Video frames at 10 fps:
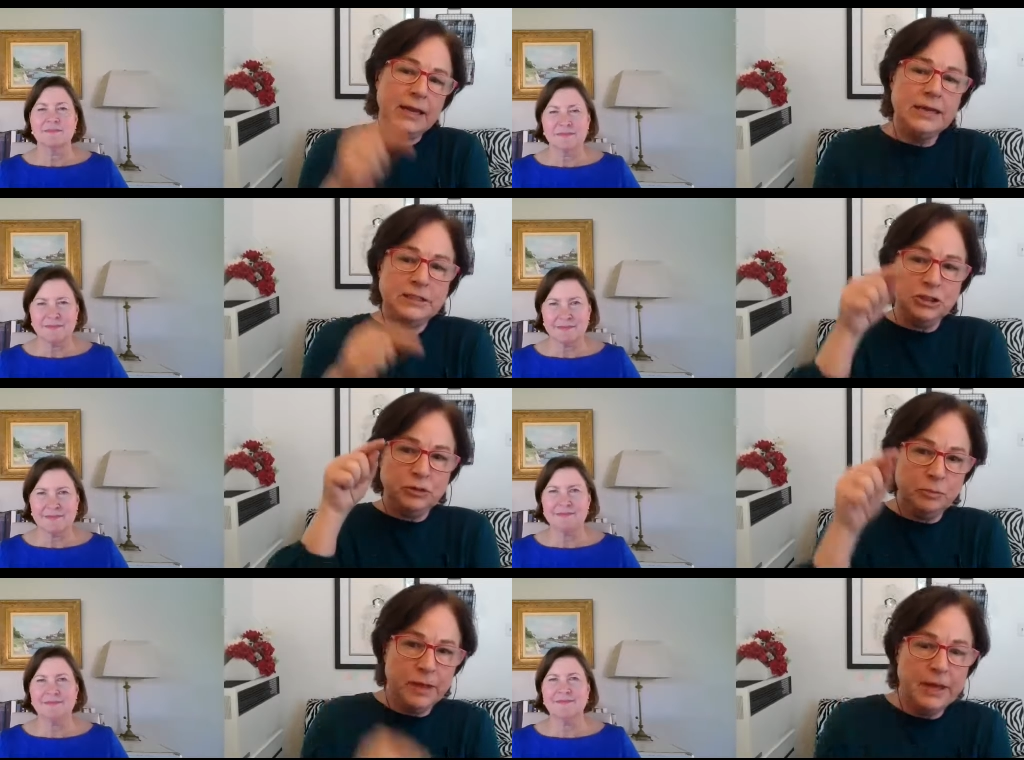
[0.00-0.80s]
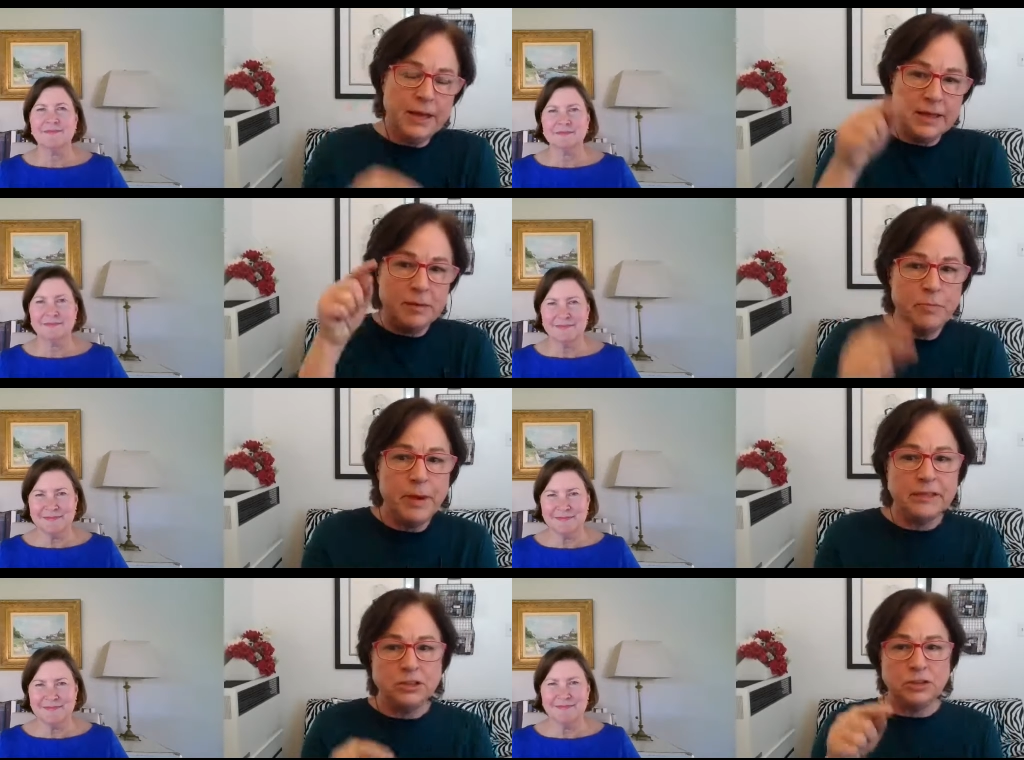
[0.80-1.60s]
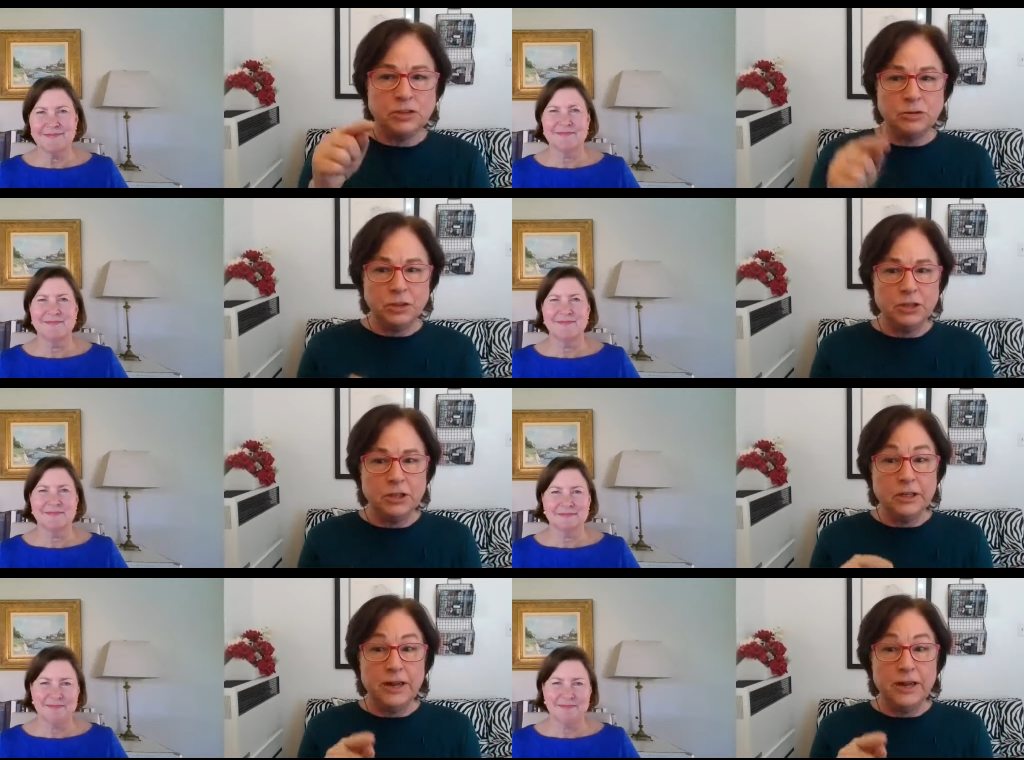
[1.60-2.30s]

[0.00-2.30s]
Speaker 1: each play the best you could.